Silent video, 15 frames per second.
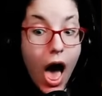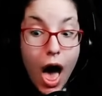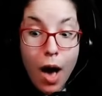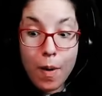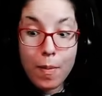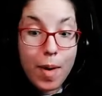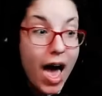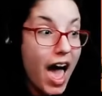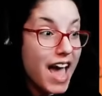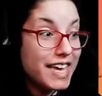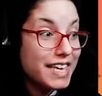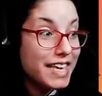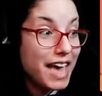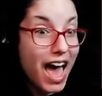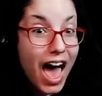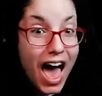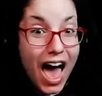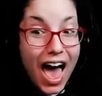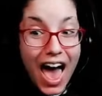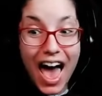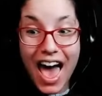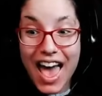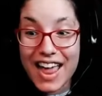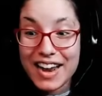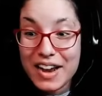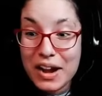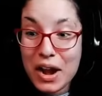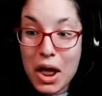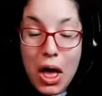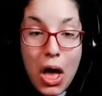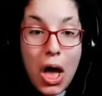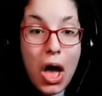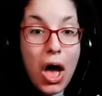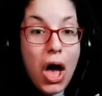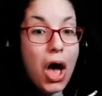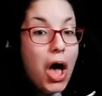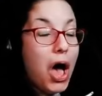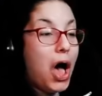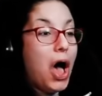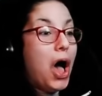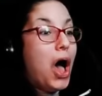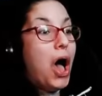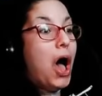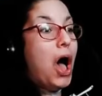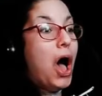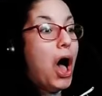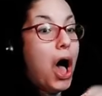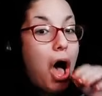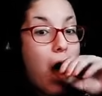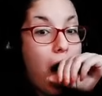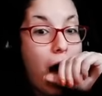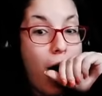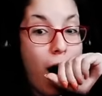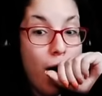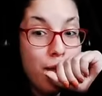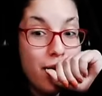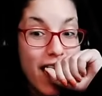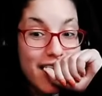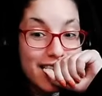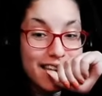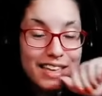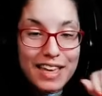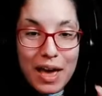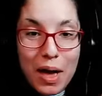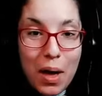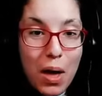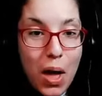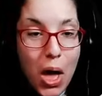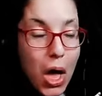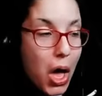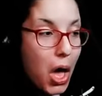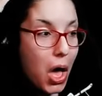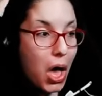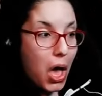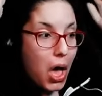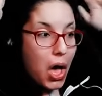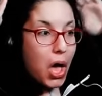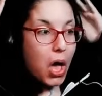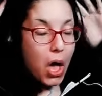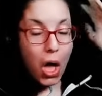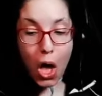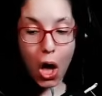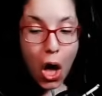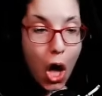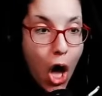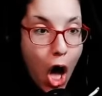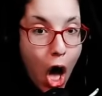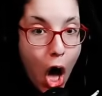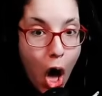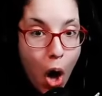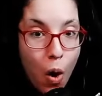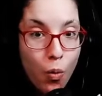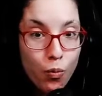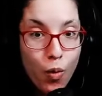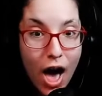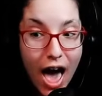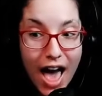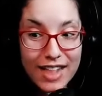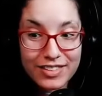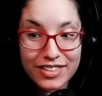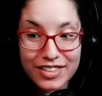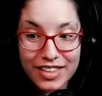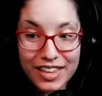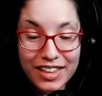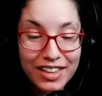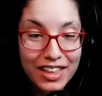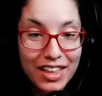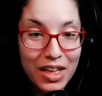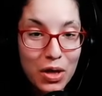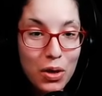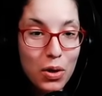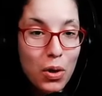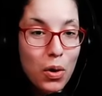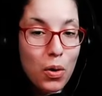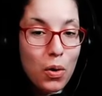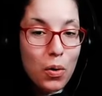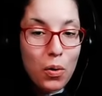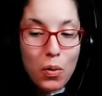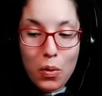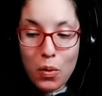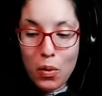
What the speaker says: shine, as it is basically a turn-based, and you have to be very strategic and think it fully through.